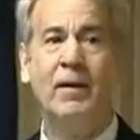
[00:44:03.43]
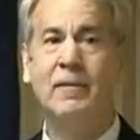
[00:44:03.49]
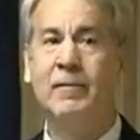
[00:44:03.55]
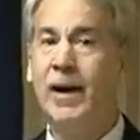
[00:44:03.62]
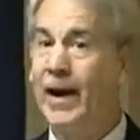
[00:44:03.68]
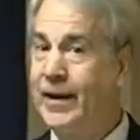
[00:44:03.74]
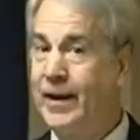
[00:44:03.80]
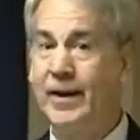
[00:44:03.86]

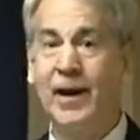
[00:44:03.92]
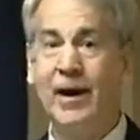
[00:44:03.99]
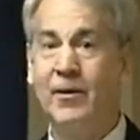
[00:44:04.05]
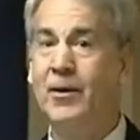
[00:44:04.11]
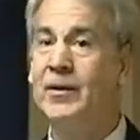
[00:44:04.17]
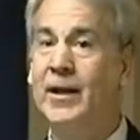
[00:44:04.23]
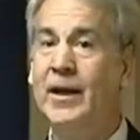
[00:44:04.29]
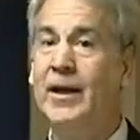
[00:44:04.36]
I can
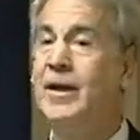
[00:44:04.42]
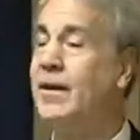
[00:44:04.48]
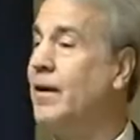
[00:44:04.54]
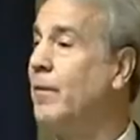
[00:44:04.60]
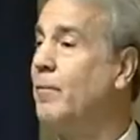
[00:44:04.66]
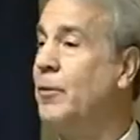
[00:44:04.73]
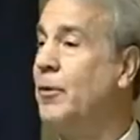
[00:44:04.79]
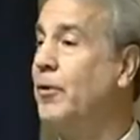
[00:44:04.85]
guarantee you the
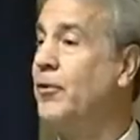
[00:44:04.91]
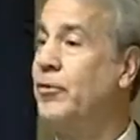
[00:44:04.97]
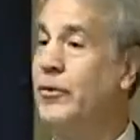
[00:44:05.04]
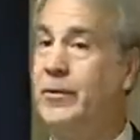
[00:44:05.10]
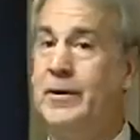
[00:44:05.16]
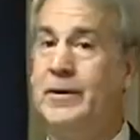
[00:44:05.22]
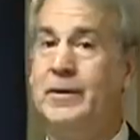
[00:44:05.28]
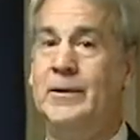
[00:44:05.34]
computer's
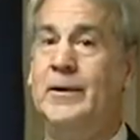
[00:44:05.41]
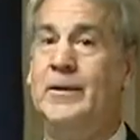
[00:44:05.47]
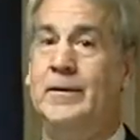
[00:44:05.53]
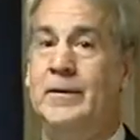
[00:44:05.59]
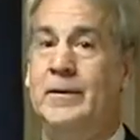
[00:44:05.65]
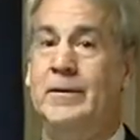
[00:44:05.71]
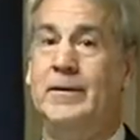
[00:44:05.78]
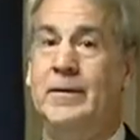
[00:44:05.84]
going,
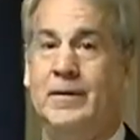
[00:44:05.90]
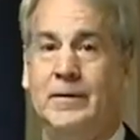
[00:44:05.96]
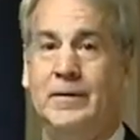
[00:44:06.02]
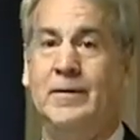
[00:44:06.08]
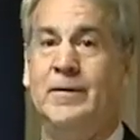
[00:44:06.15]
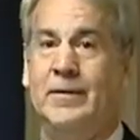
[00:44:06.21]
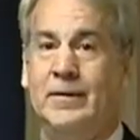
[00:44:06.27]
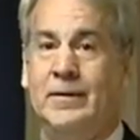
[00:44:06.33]

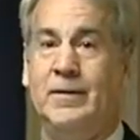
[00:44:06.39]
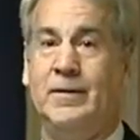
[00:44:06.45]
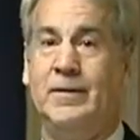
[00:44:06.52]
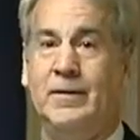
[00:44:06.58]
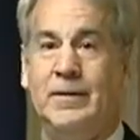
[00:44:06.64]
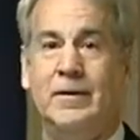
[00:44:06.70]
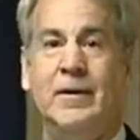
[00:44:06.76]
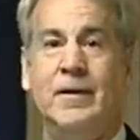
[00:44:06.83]
you
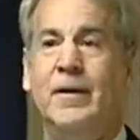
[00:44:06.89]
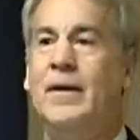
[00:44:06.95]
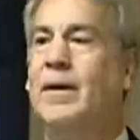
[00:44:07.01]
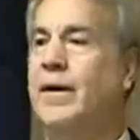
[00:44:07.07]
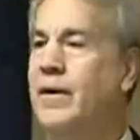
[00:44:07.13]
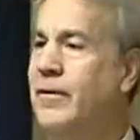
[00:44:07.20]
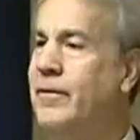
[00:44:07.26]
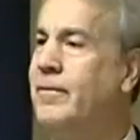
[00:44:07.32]

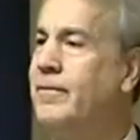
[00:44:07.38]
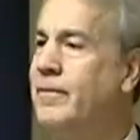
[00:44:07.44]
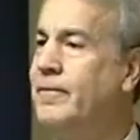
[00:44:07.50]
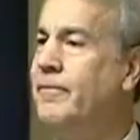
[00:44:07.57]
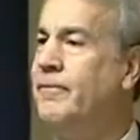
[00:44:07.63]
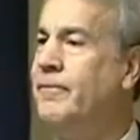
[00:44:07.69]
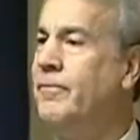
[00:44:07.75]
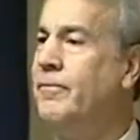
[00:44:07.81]
know.
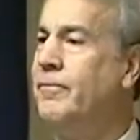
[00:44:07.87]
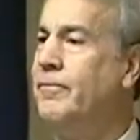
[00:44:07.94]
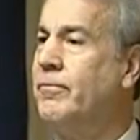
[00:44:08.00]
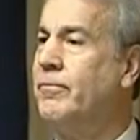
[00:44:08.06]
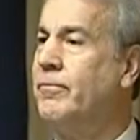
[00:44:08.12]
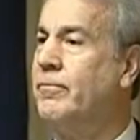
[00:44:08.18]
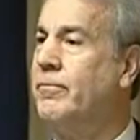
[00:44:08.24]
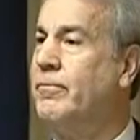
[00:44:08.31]

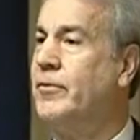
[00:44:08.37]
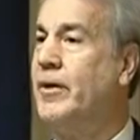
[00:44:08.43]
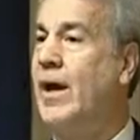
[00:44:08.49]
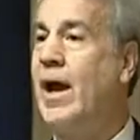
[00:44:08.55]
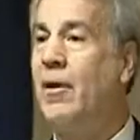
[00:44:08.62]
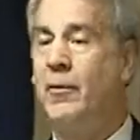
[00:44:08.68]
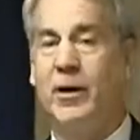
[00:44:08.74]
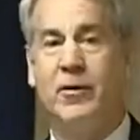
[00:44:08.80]

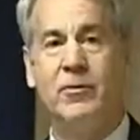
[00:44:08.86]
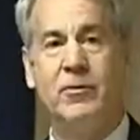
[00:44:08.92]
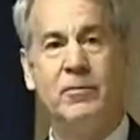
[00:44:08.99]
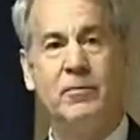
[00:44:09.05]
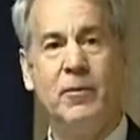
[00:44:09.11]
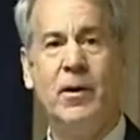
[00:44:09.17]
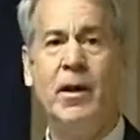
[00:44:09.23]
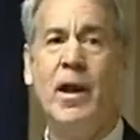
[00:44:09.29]
Salaries.
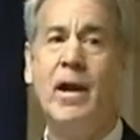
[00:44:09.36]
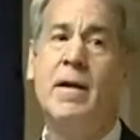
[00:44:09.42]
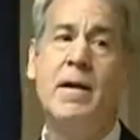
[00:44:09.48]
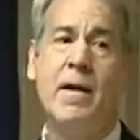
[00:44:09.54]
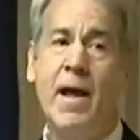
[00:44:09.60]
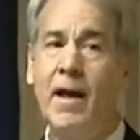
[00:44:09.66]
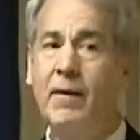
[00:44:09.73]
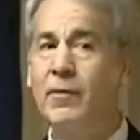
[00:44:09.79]
Well, I didn't
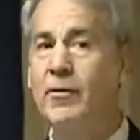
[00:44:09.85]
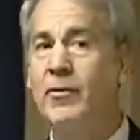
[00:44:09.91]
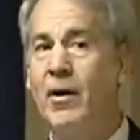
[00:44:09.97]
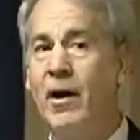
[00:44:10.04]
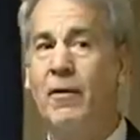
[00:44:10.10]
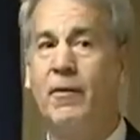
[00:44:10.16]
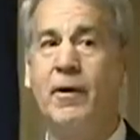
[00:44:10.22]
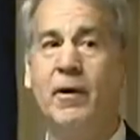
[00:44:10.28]
have a
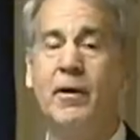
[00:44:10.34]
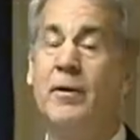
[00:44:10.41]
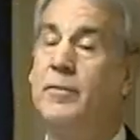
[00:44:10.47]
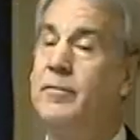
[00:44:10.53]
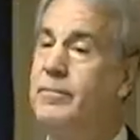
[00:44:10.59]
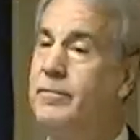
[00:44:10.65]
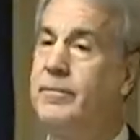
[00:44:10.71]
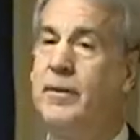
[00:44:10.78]
salary, you know.
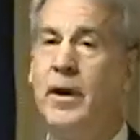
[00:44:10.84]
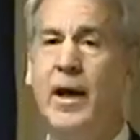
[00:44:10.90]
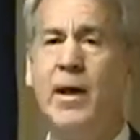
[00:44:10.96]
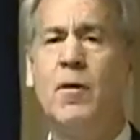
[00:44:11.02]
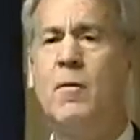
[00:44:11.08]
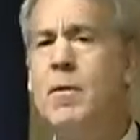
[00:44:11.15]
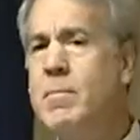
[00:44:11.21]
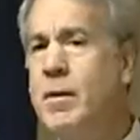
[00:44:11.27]
I
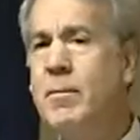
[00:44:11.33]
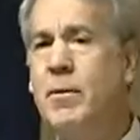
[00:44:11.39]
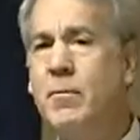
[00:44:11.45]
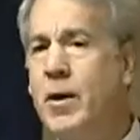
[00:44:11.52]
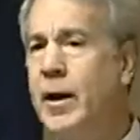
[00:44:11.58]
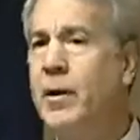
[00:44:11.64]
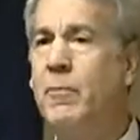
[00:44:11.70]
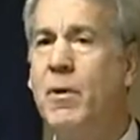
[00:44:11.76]
don't remember
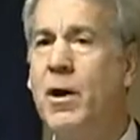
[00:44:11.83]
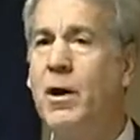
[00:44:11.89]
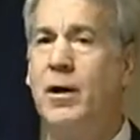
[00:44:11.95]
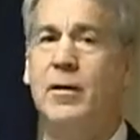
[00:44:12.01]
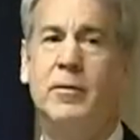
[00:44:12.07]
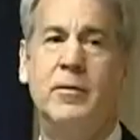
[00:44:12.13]
what it was.